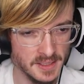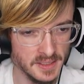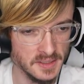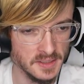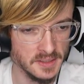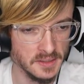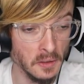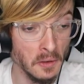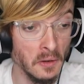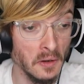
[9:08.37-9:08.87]

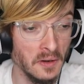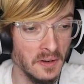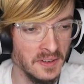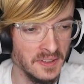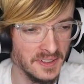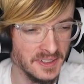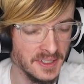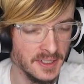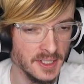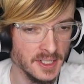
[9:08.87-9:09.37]
If they stay oh.
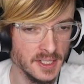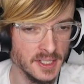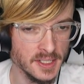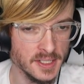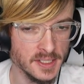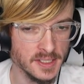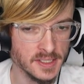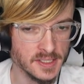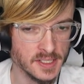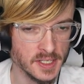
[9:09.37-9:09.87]
quiet
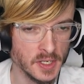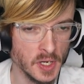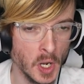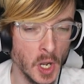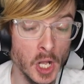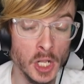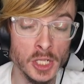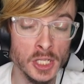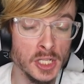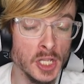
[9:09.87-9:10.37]
forever, like
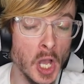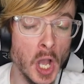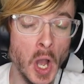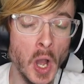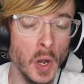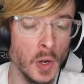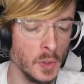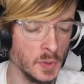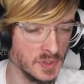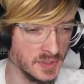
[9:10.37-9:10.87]
maybe because
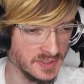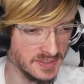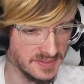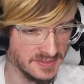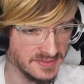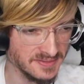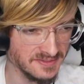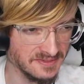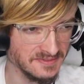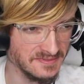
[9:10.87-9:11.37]
alone. of their
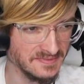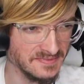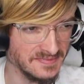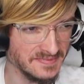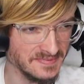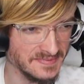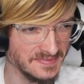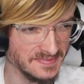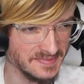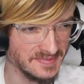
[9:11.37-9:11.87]
culture or
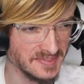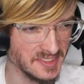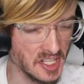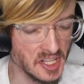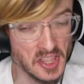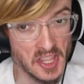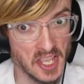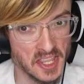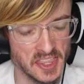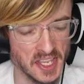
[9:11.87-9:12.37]
abilities,
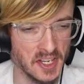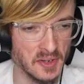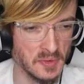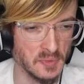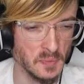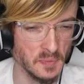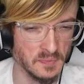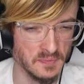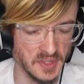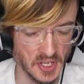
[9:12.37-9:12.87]
then they then think they
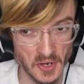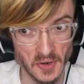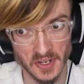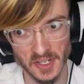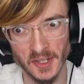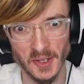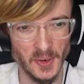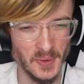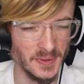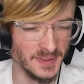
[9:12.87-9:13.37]
are not they're
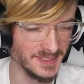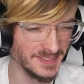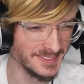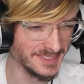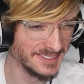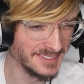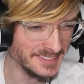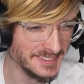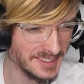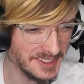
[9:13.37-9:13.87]
really alone.
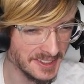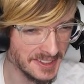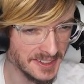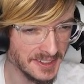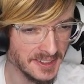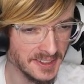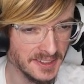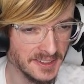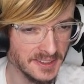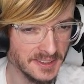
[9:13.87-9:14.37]
concern
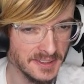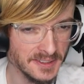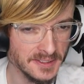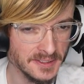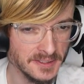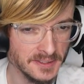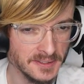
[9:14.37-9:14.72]
for us.